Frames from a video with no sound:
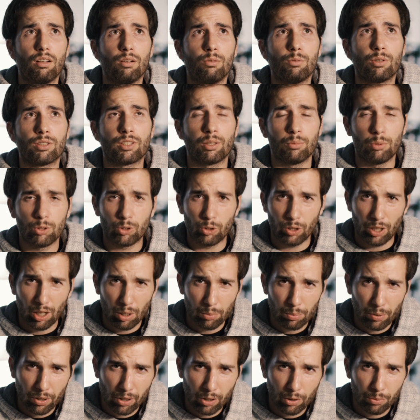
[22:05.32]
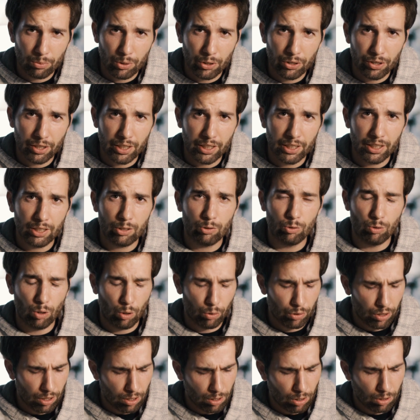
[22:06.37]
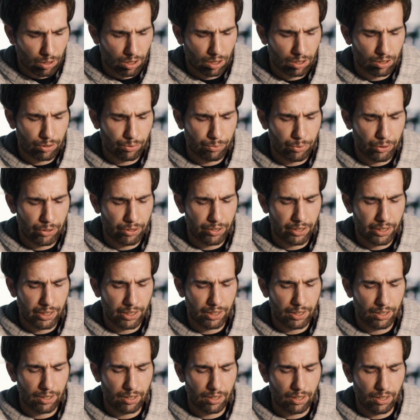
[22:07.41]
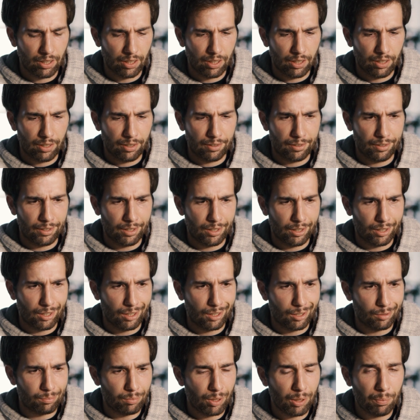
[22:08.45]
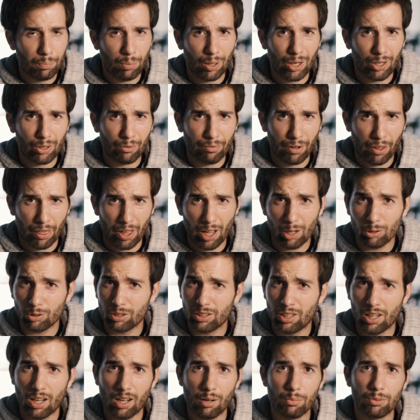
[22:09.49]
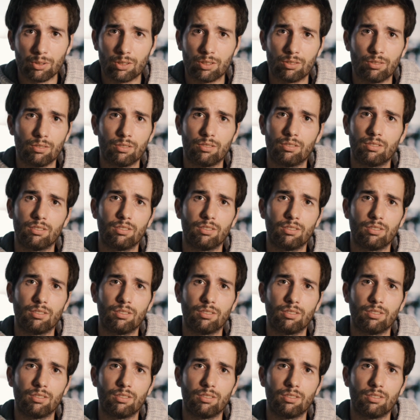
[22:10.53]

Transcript: was able to help the community, grow the local community, be part of 1,000 apps,